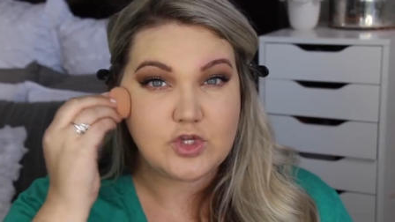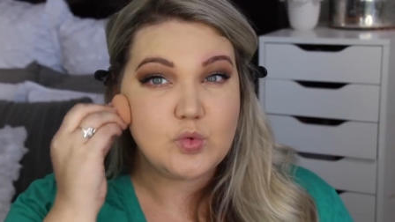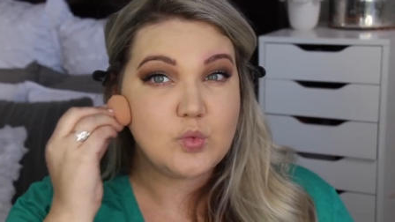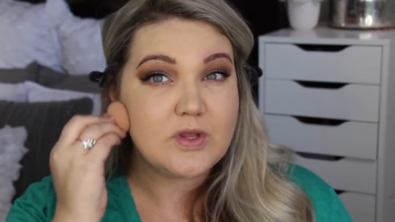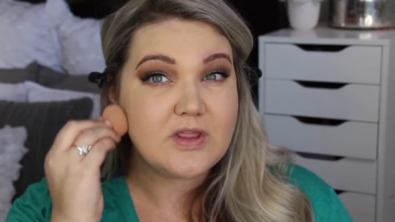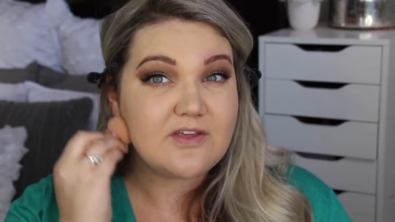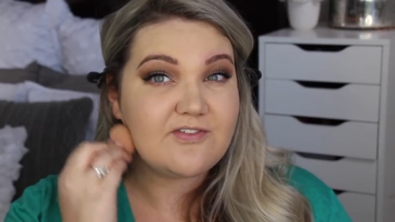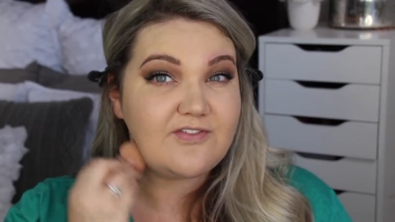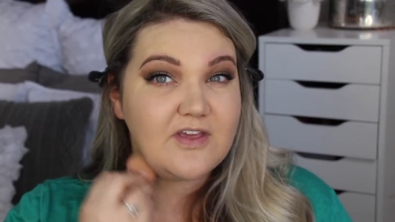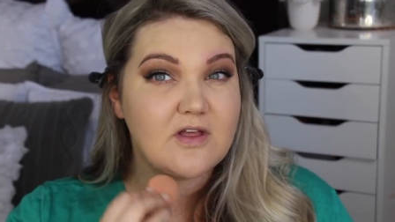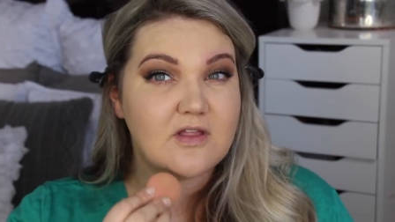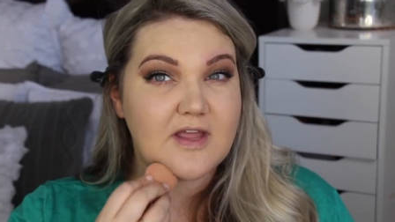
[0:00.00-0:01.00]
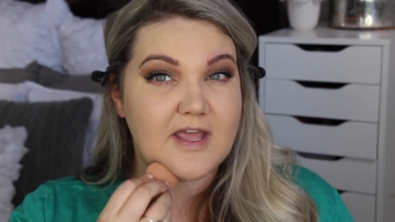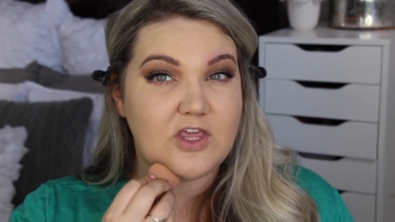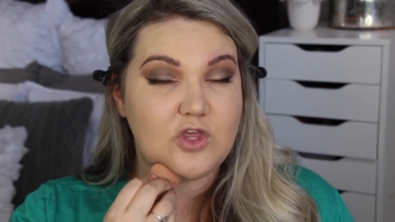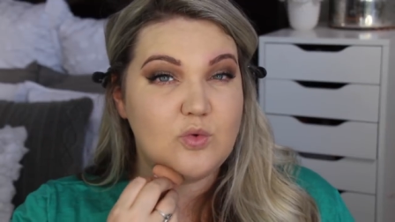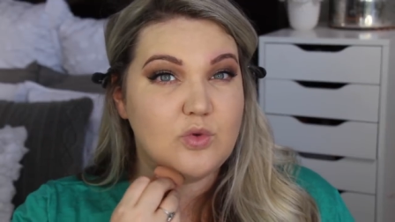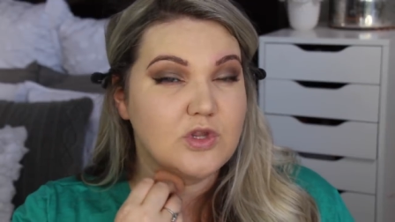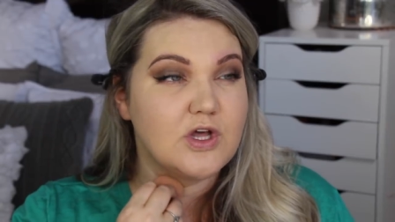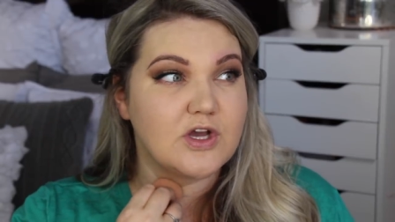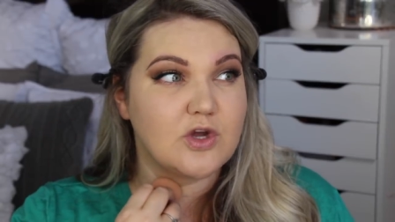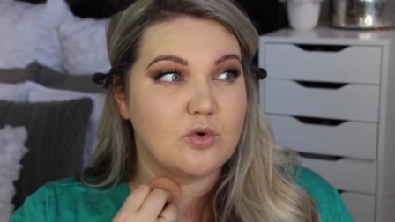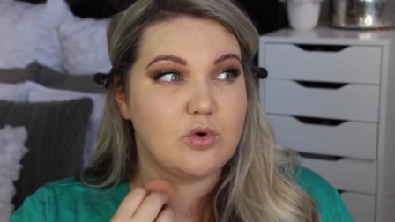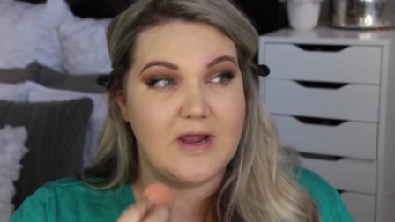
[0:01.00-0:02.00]
you really feel like you
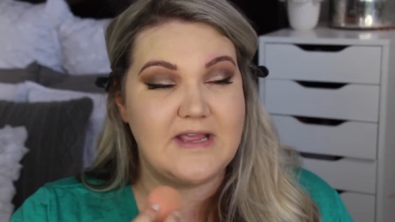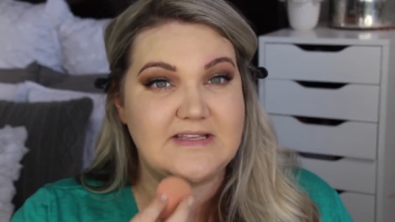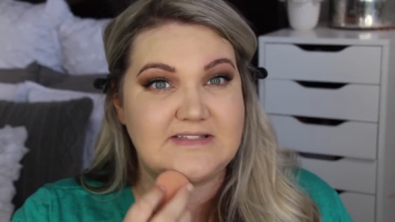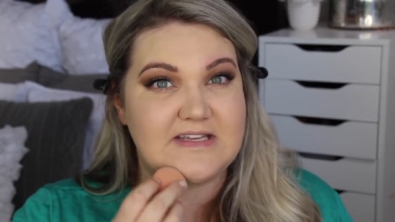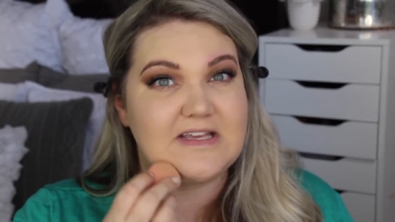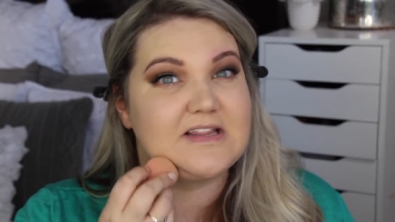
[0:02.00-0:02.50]
look crazy.